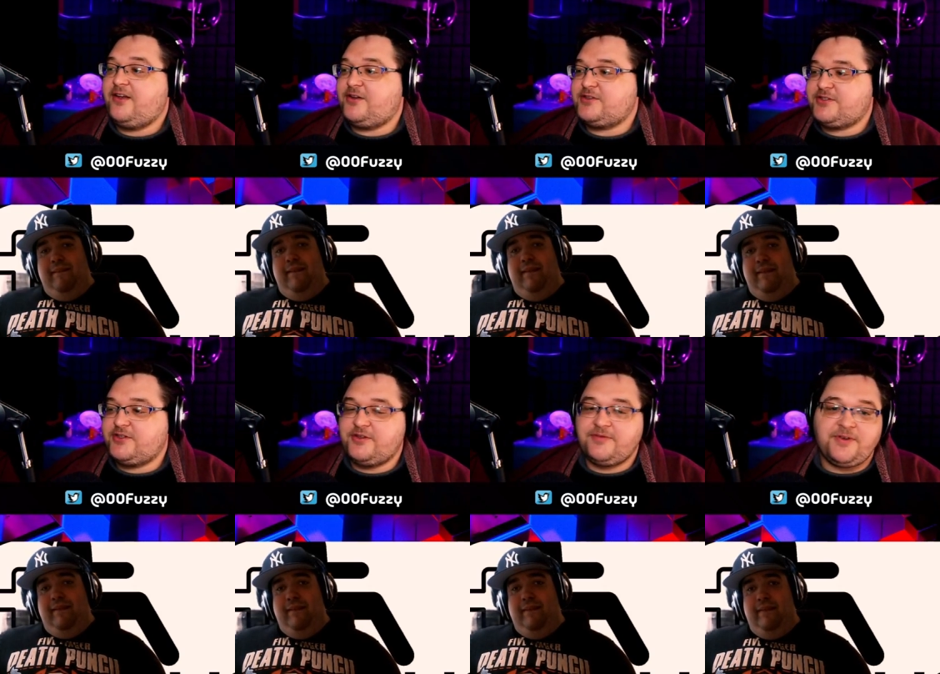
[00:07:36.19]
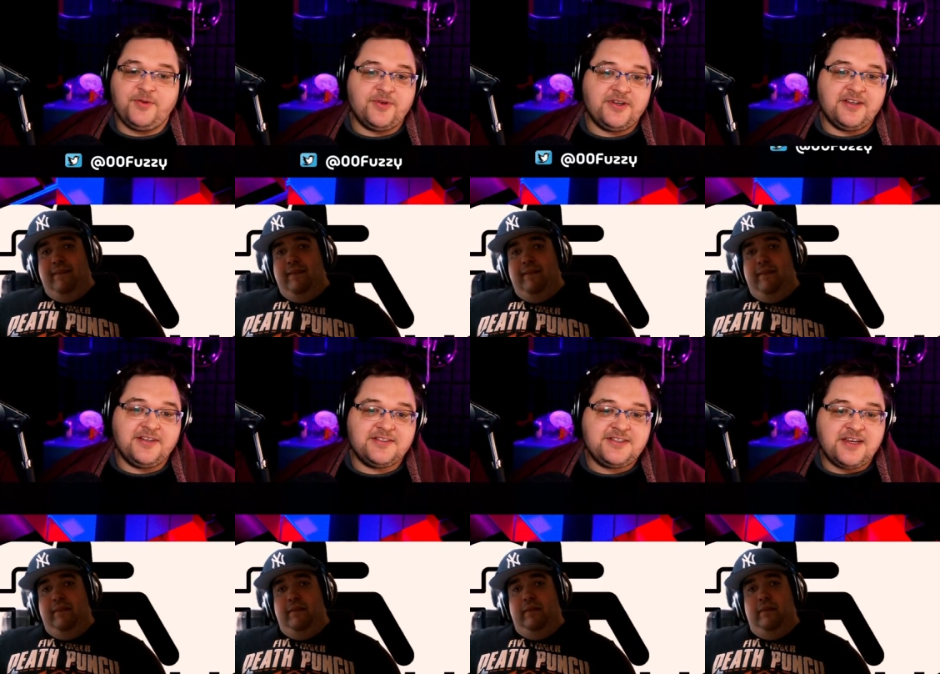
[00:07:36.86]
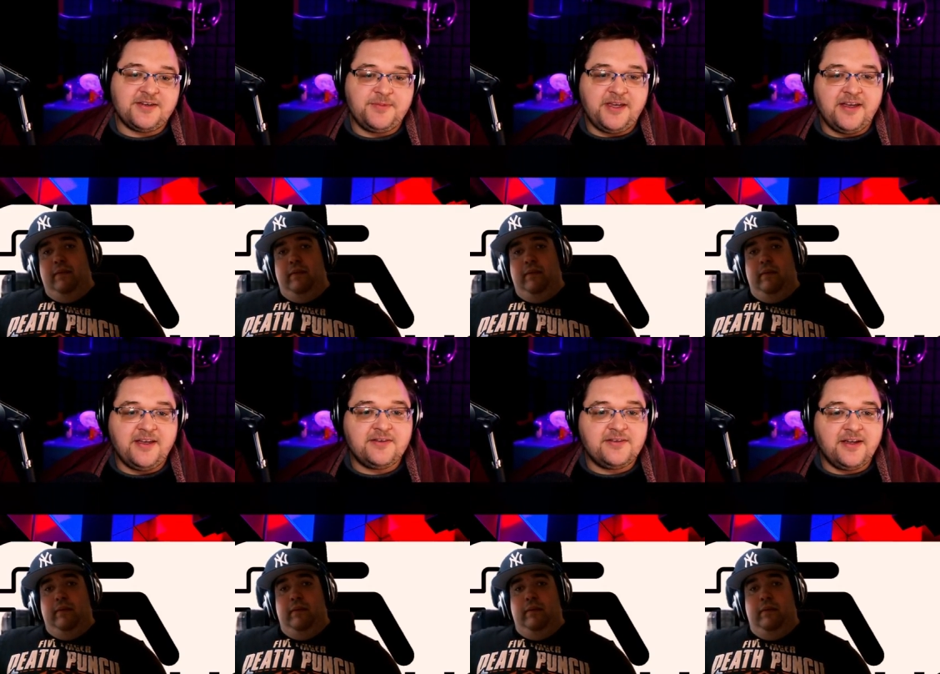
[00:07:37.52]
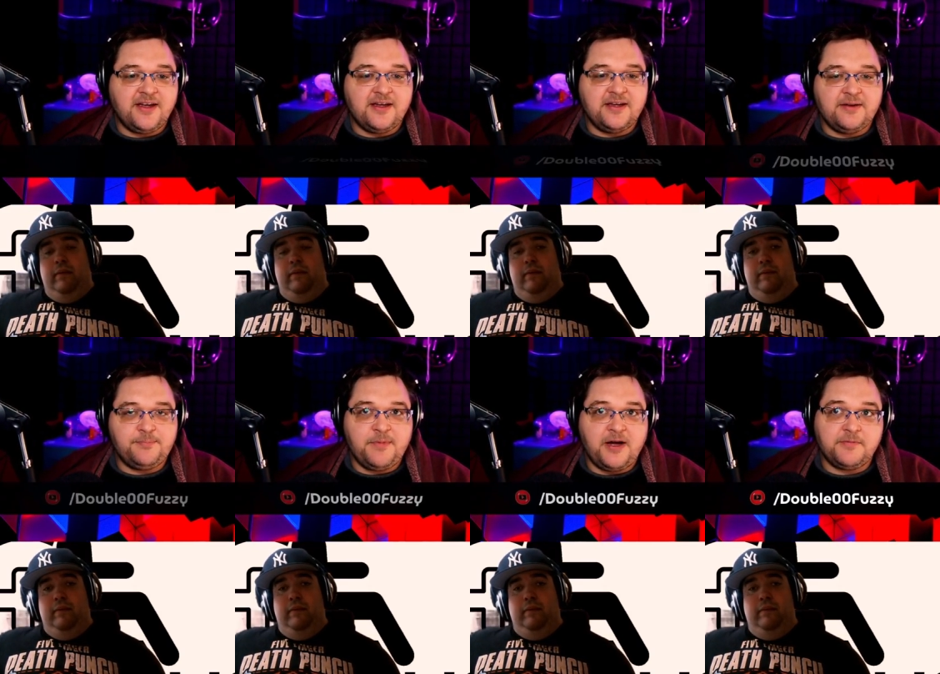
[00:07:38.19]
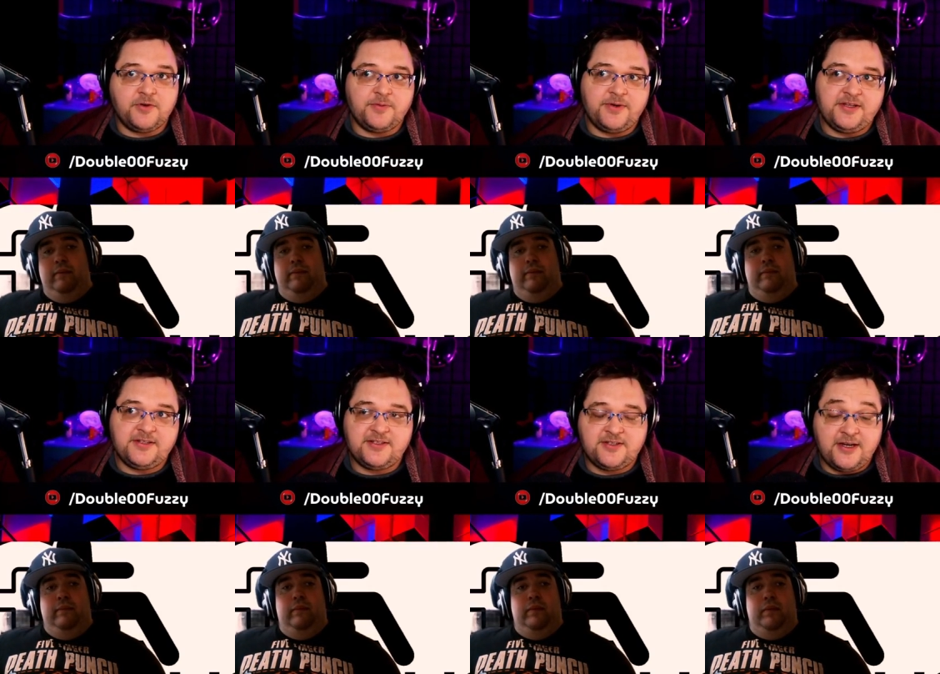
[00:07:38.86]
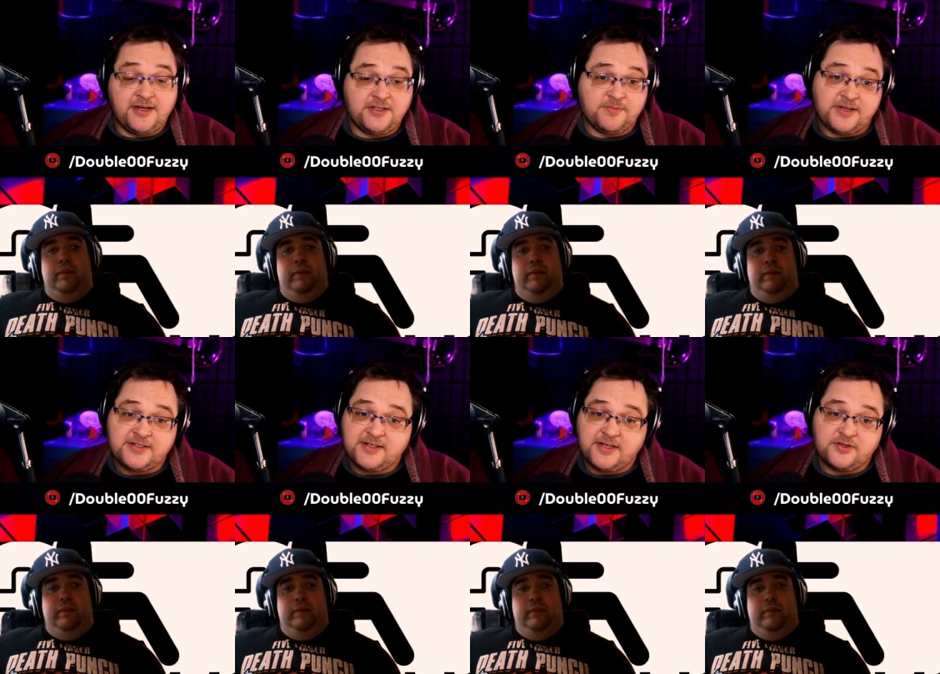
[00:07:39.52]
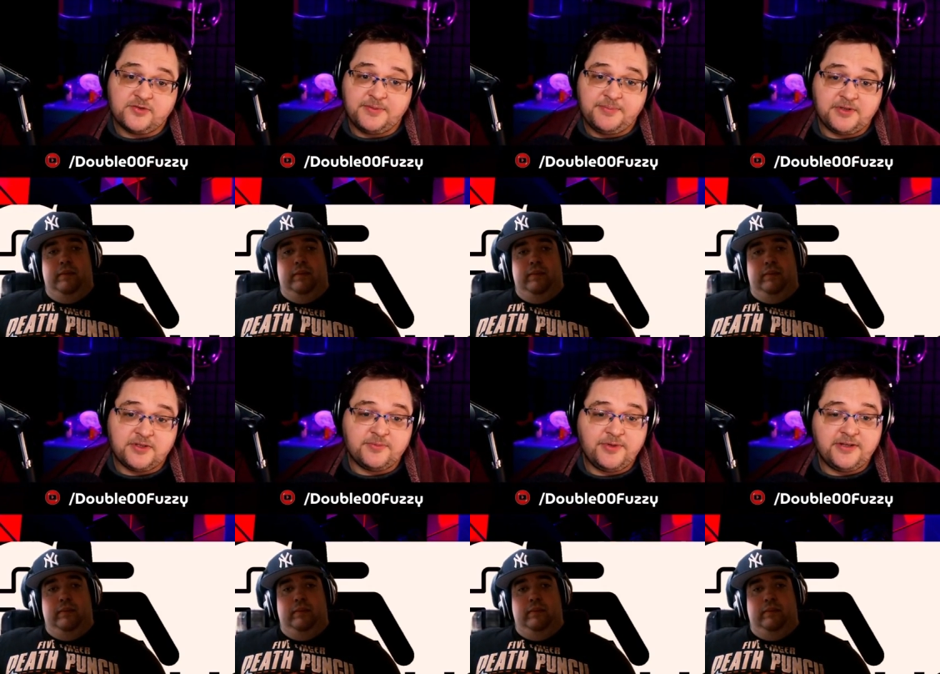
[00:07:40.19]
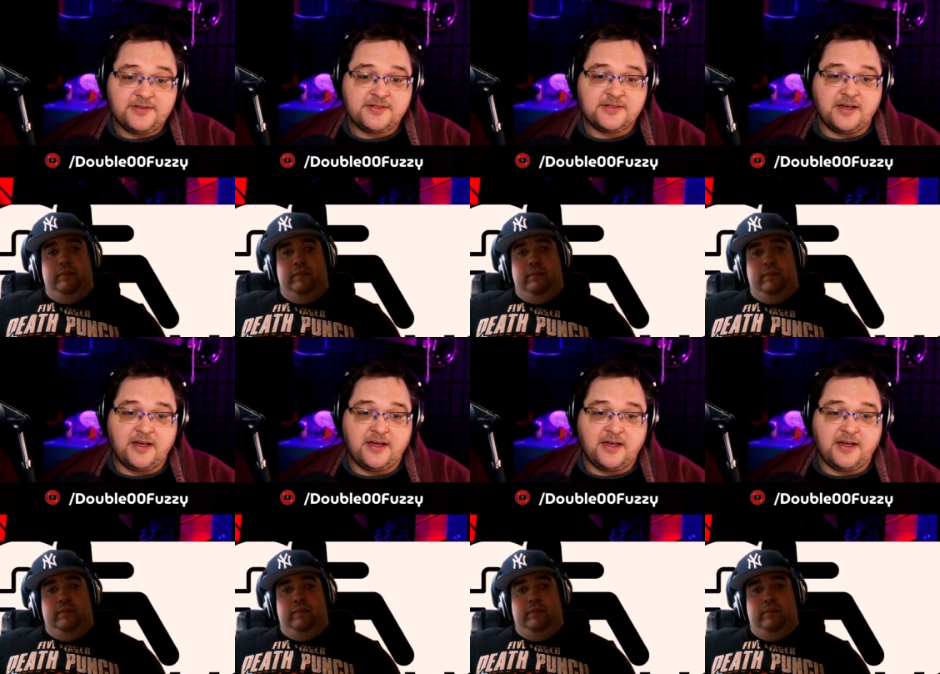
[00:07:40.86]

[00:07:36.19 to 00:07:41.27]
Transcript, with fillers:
Speaker 1: Also, if you want to check me out, I'm going to be changing my schedule up a little bit.